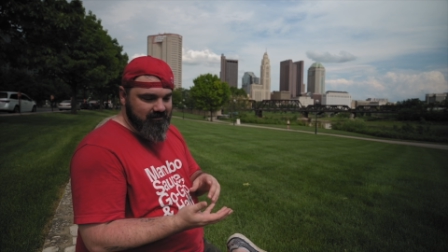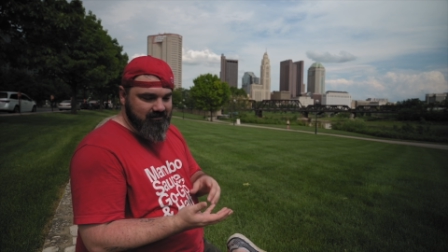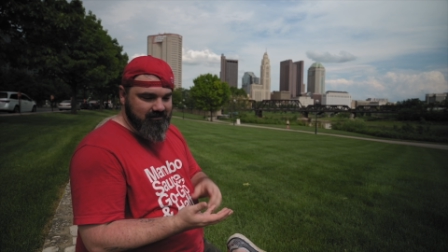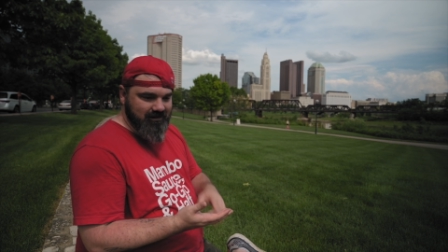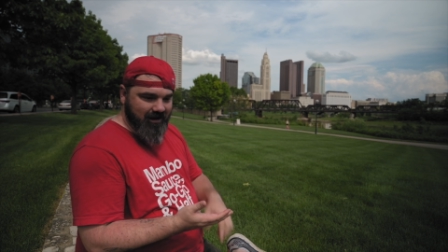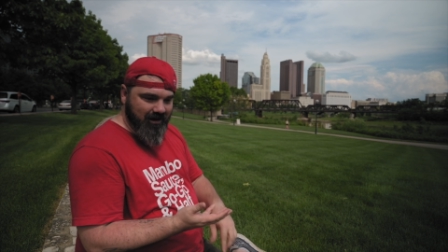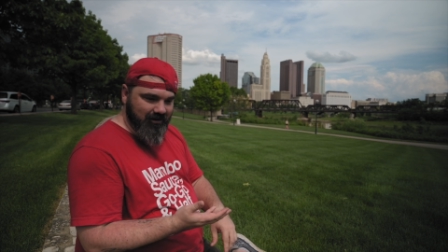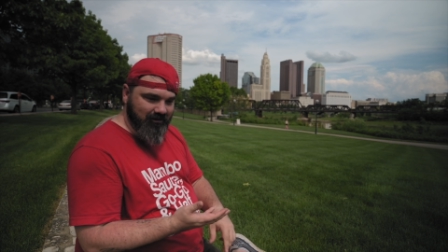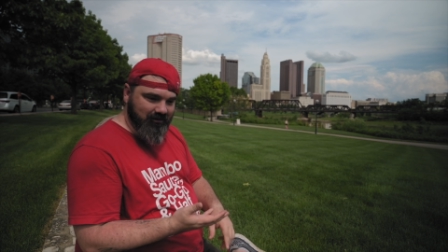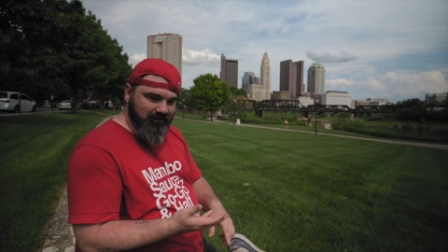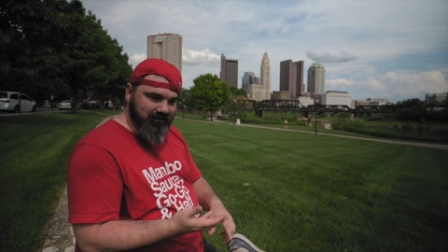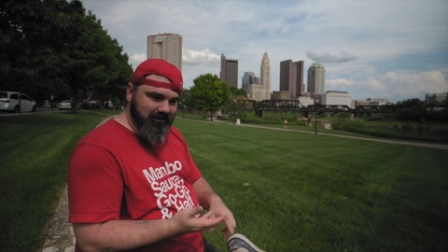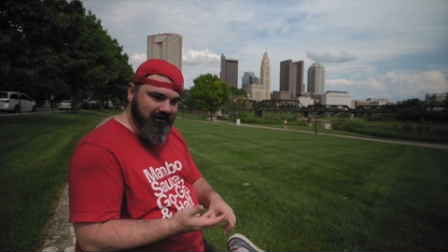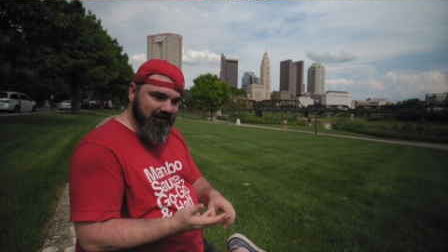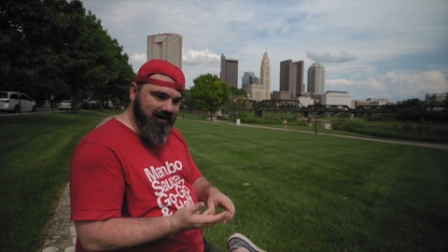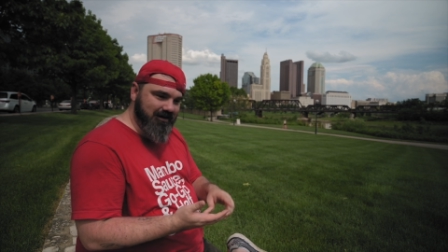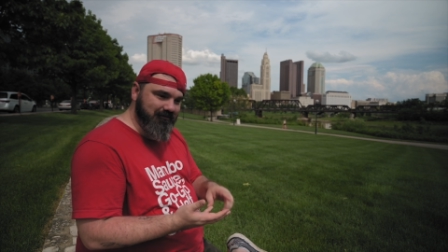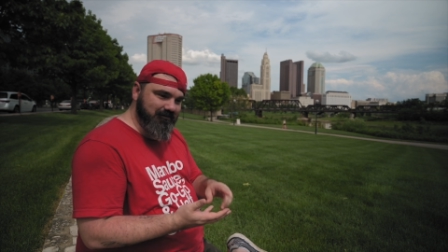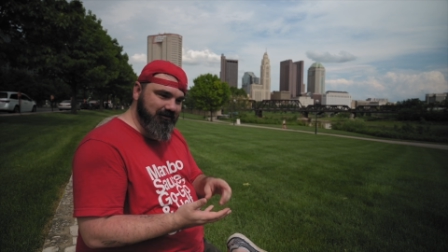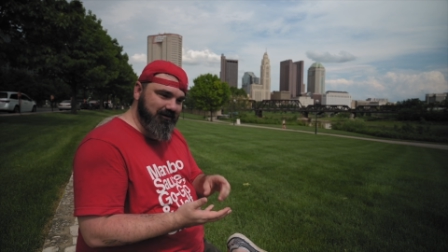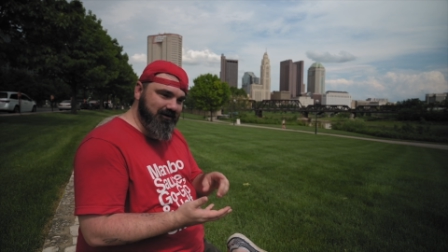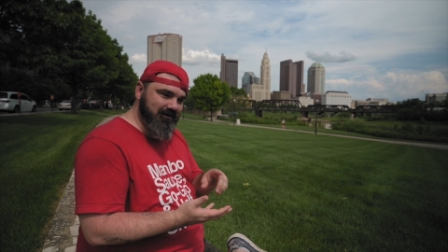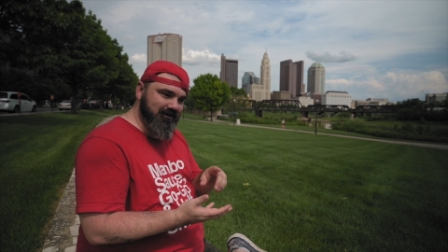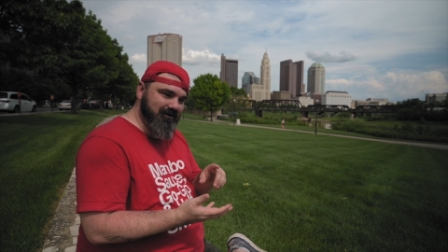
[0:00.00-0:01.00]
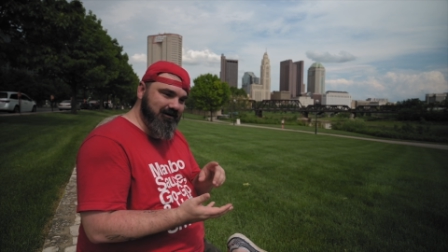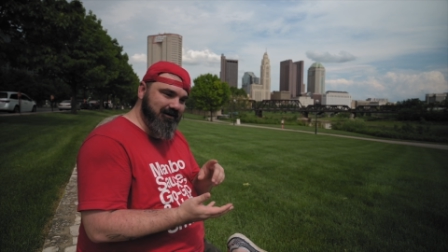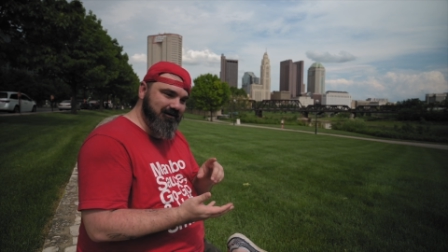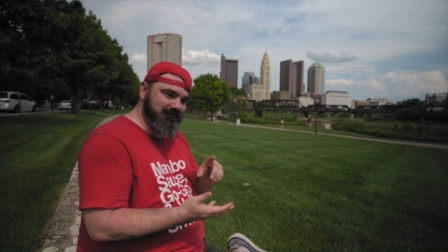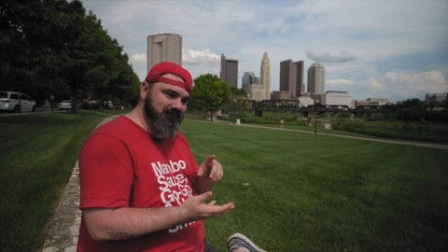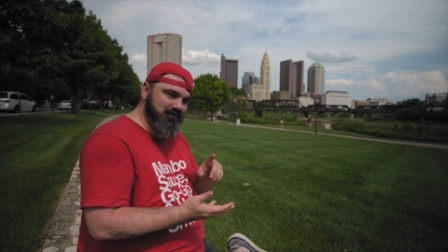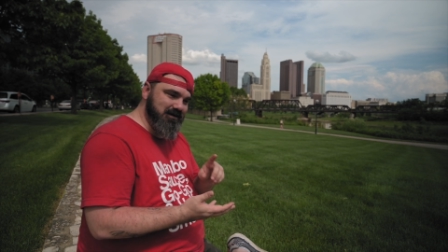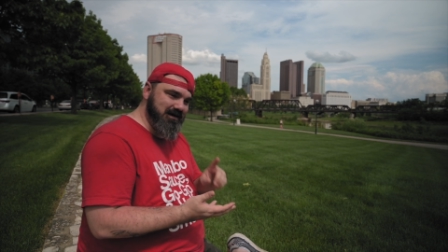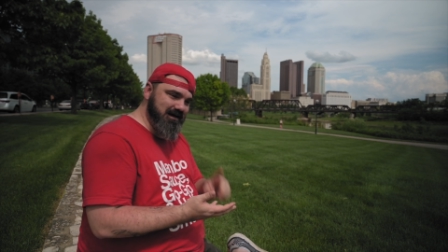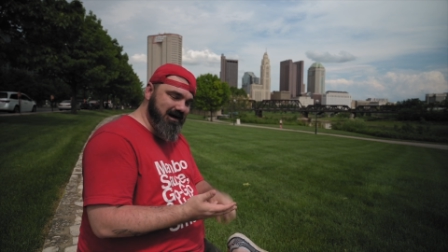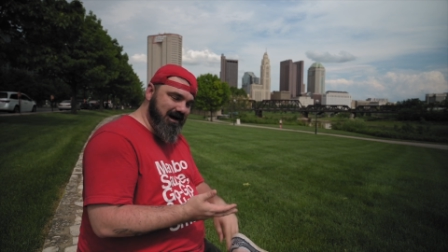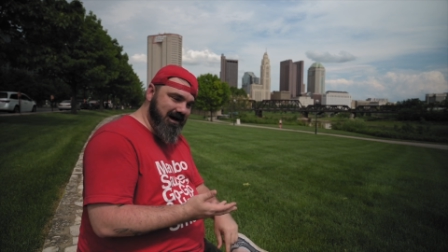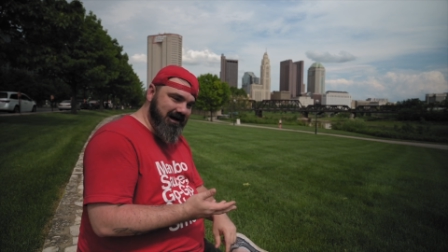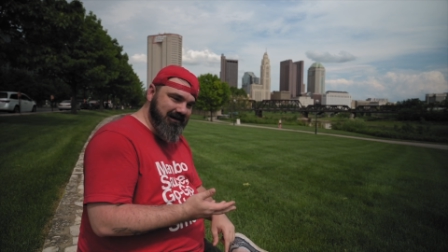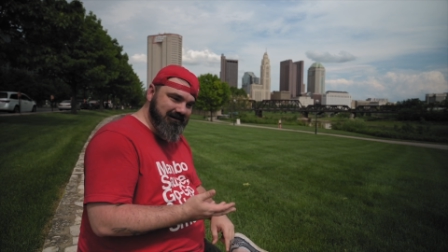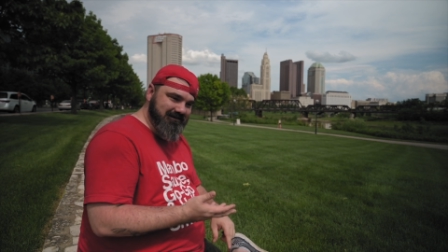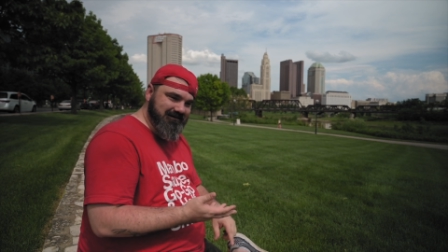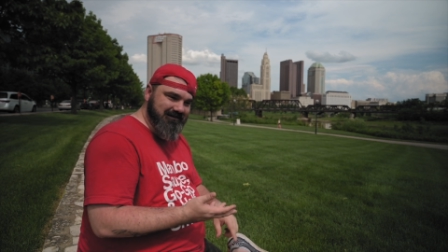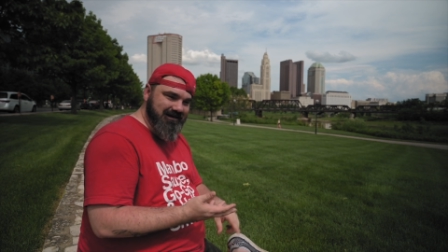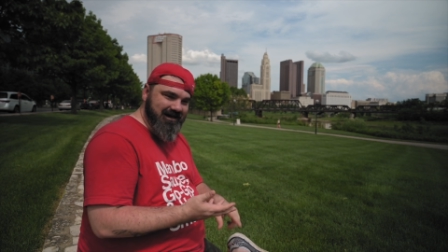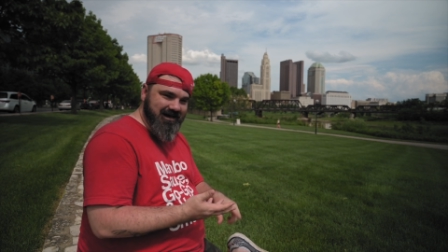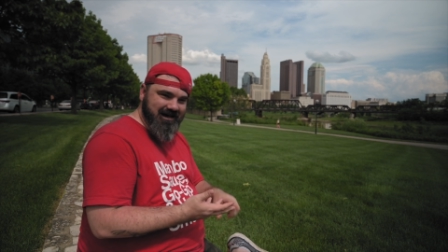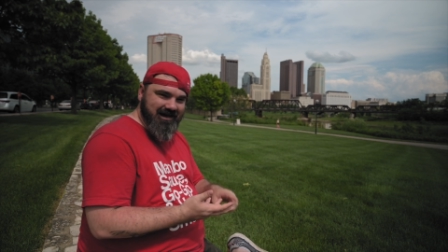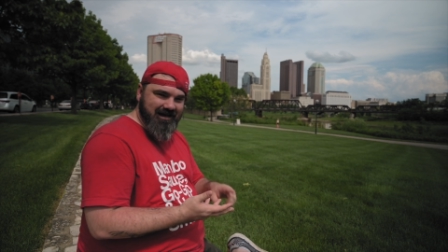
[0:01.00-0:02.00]
Donald Glover and
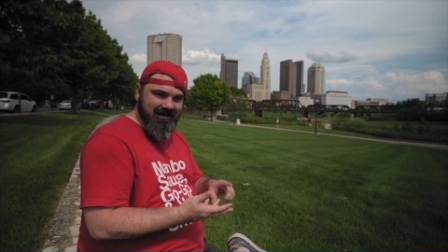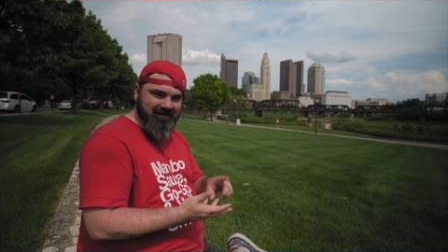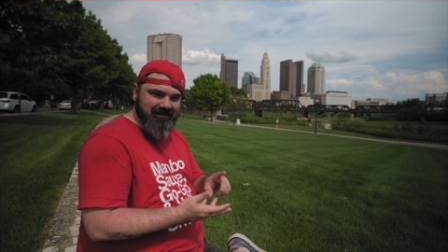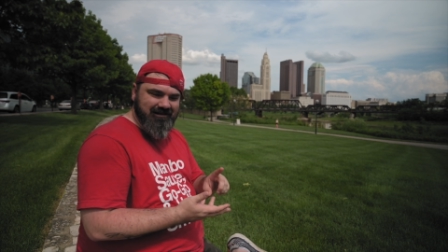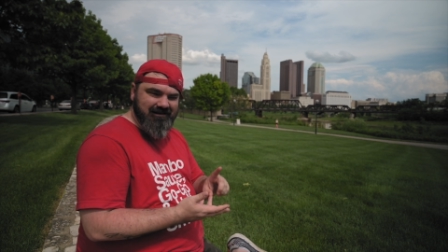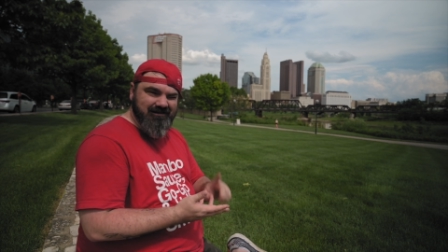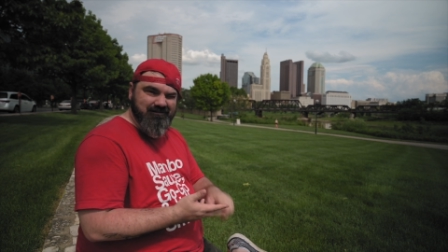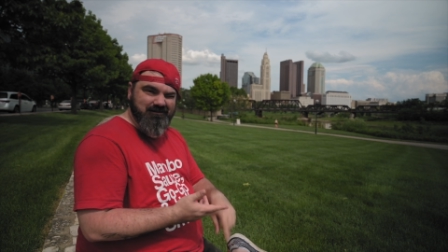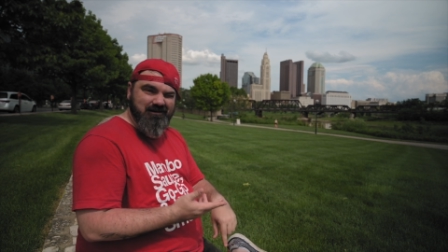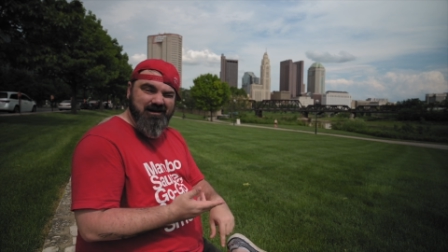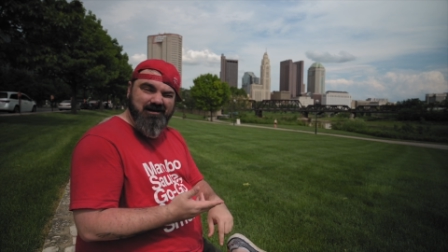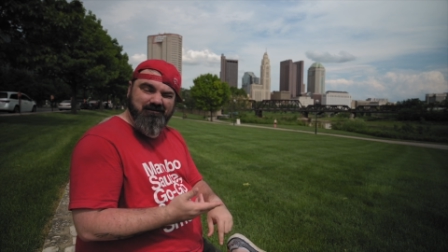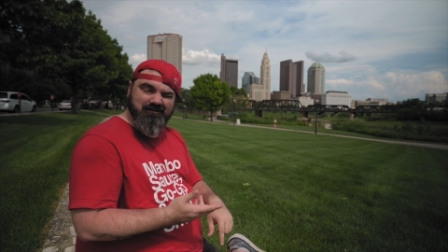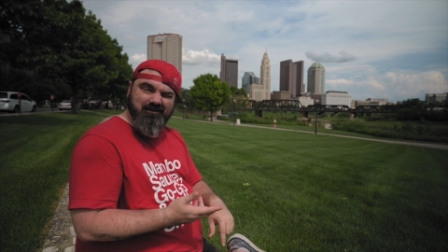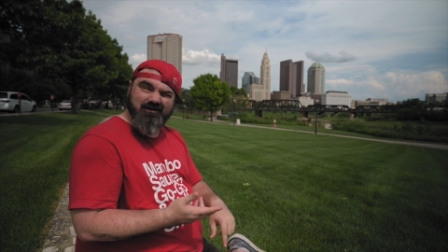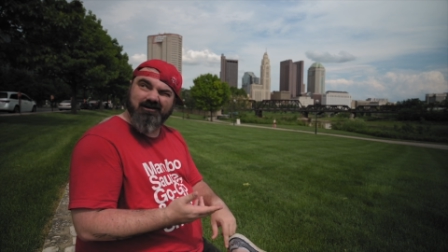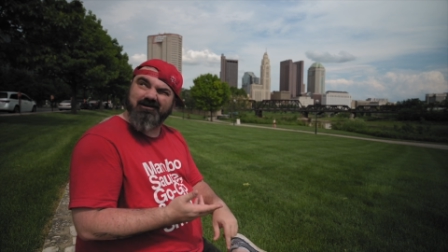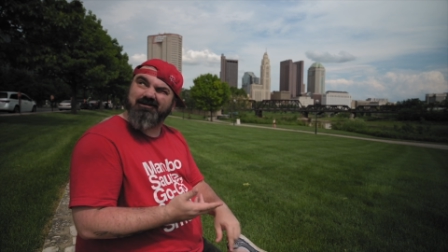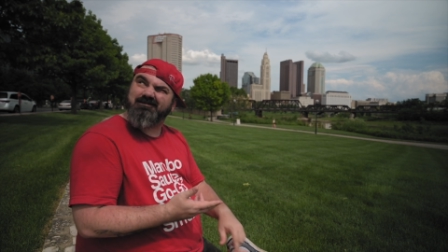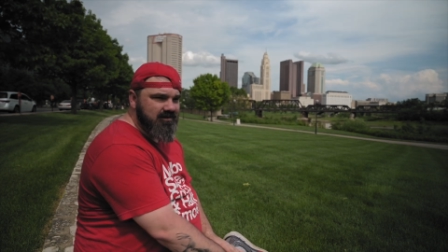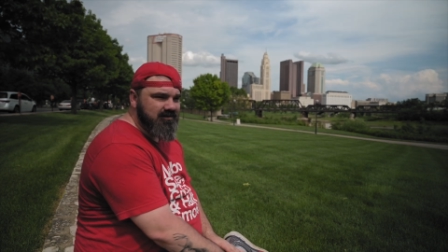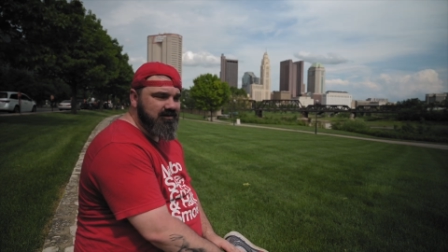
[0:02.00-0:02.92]
Beyonce and these people.